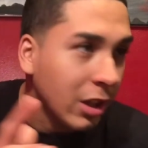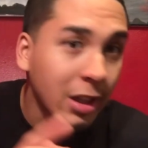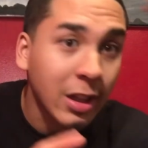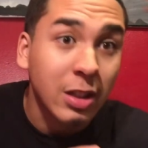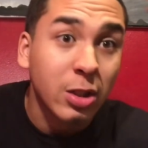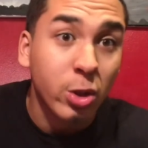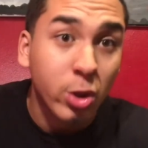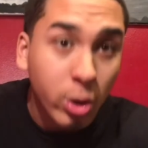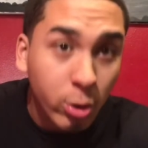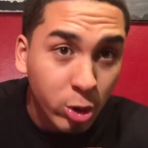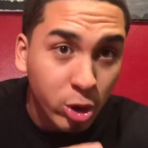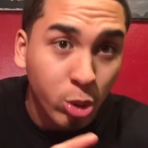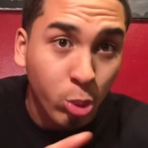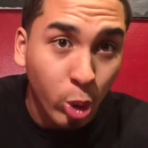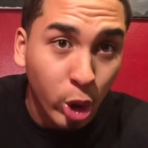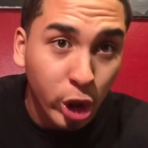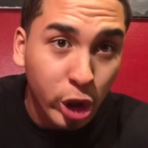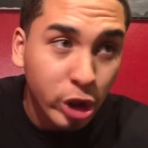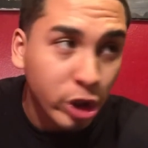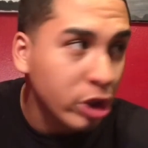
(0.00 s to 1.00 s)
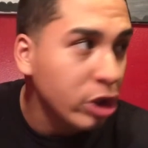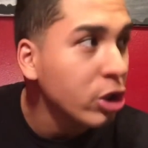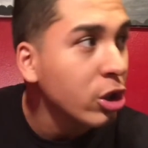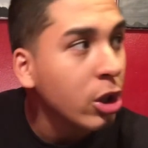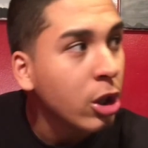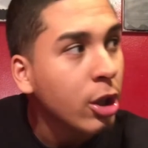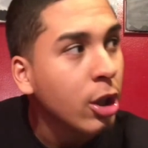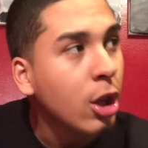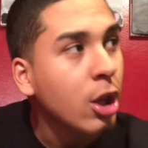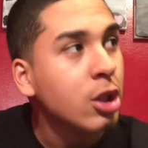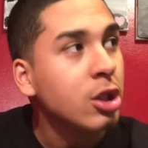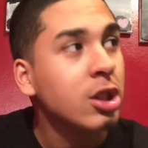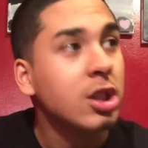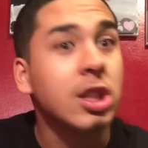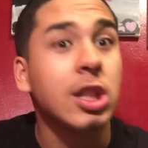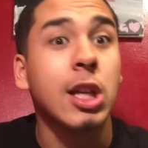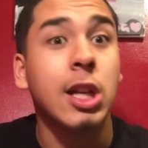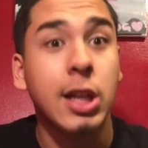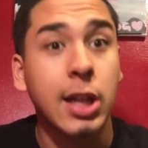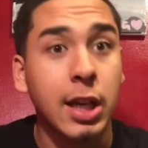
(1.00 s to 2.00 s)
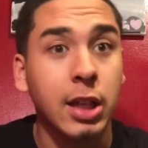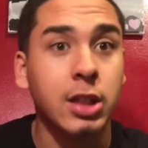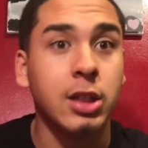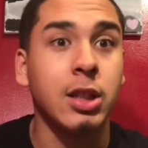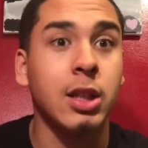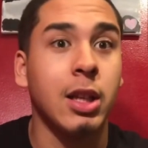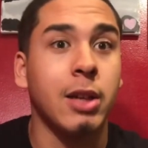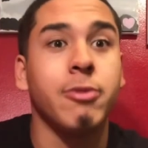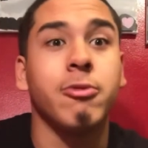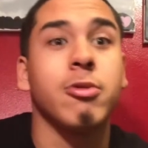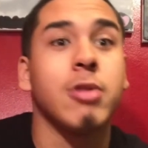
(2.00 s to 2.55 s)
You know, it's worse to the next level.